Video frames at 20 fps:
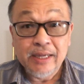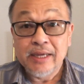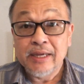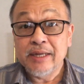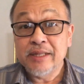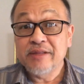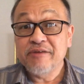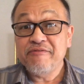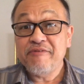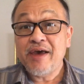
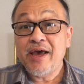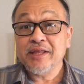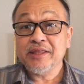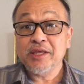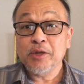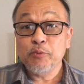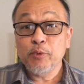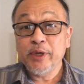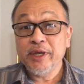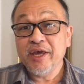and the fact
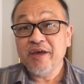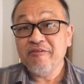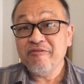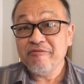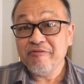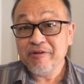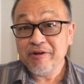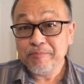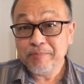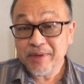that we have
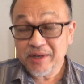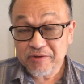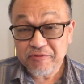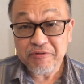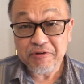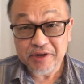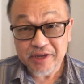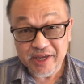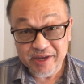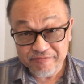been
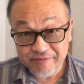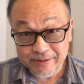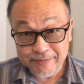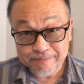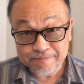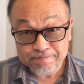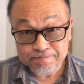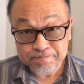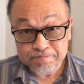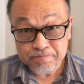forgiven.
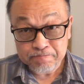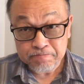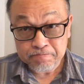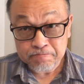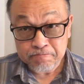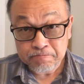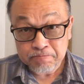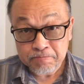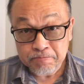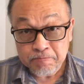
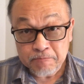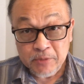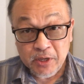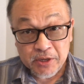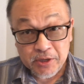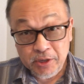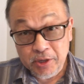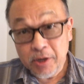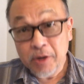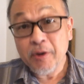
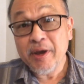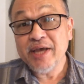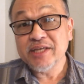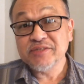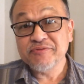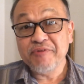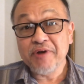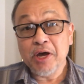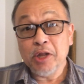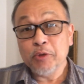You know, as
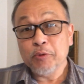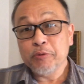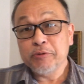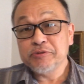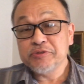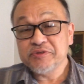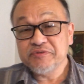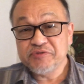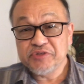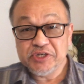
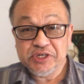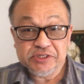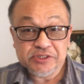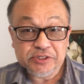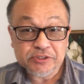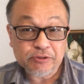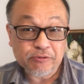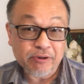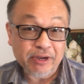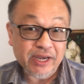followers of
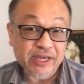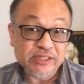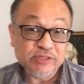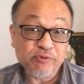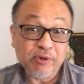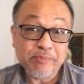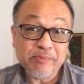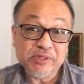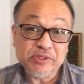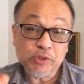Jesus Christ,
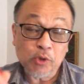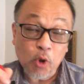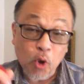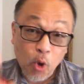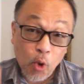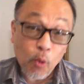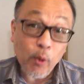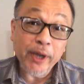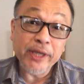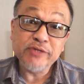we must
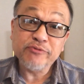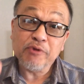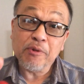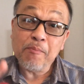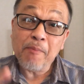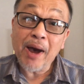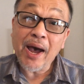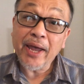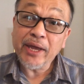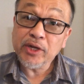always
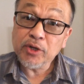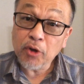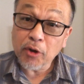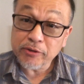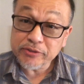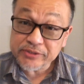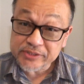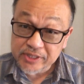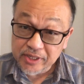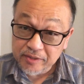remind
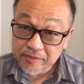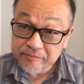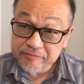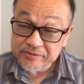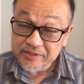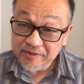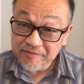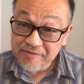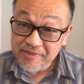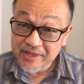ourselves
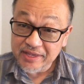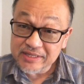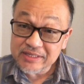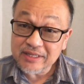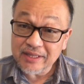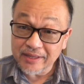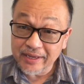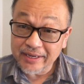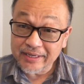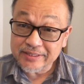of these
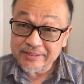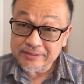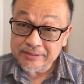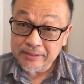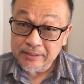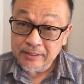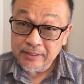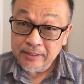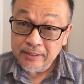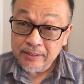things,
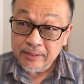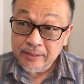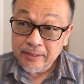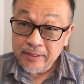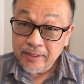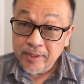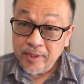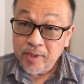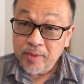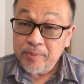
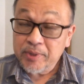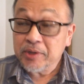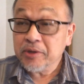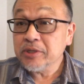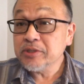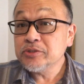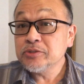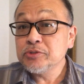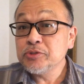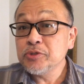
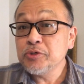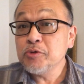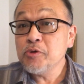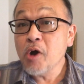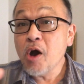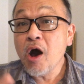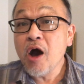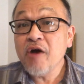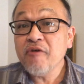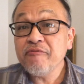because too
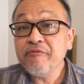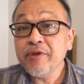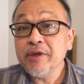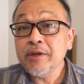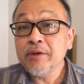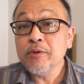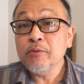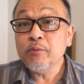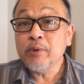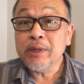
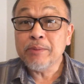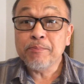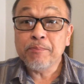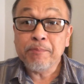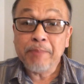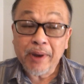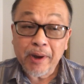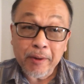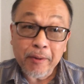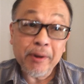often we
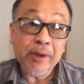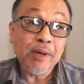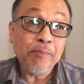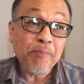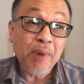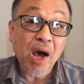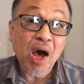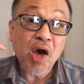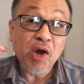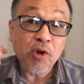bear it
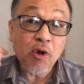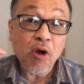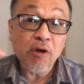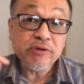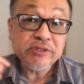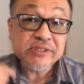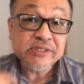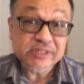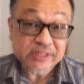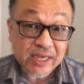upon
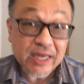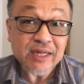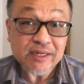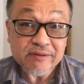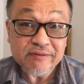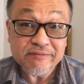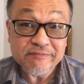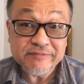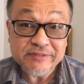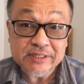
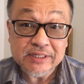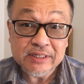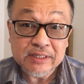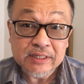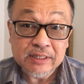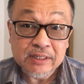ourselves